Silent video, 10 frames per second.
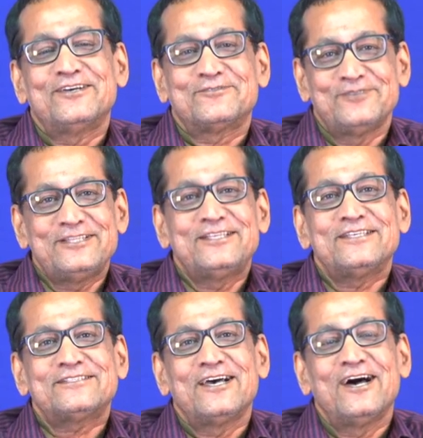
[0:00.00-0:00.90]
So, with
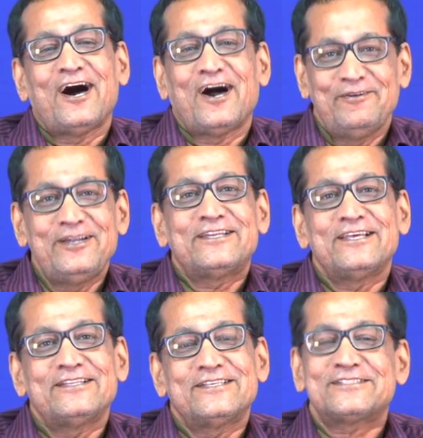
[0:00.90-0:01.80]
this I will
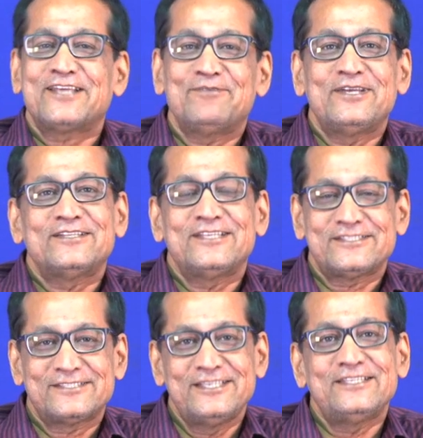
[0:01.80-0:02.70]
tell,
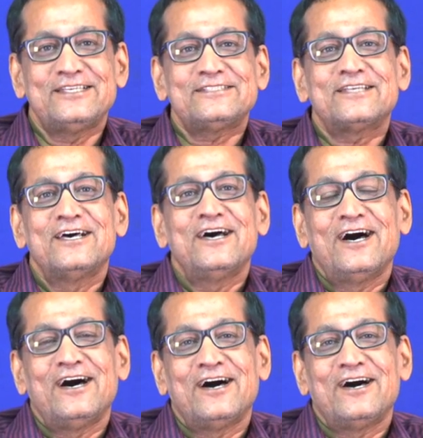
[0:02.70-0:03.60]
just see this
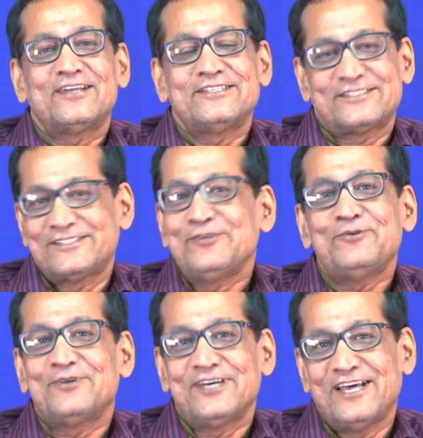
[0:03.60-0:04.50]
this
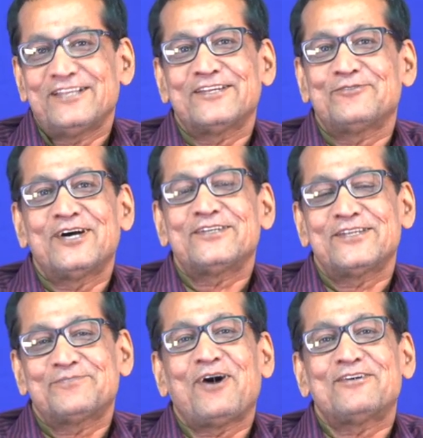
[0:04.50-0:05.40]
new another one,
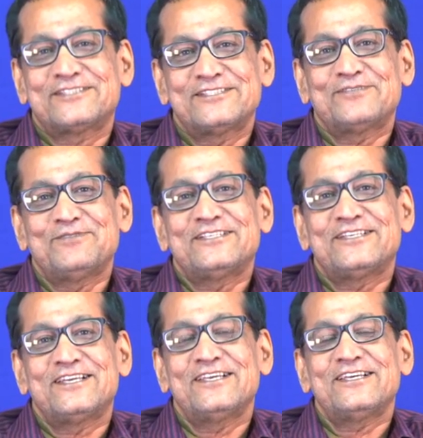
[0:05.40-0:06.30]
that power system
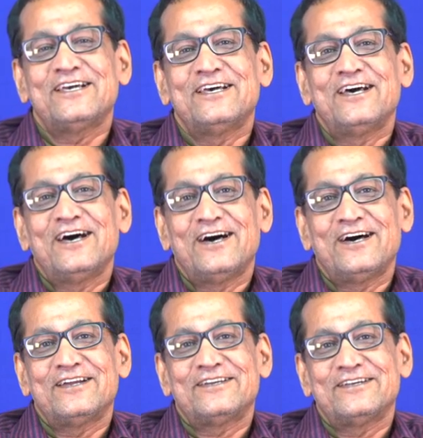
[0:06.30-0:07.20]
engineering,
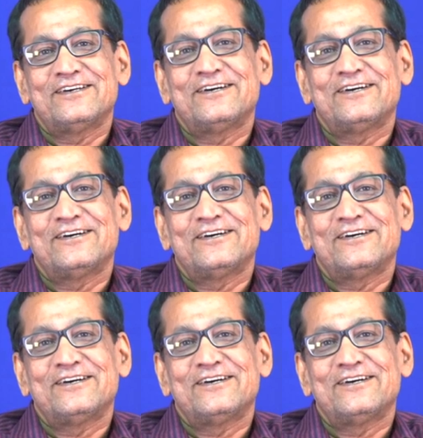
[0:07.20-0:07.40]
and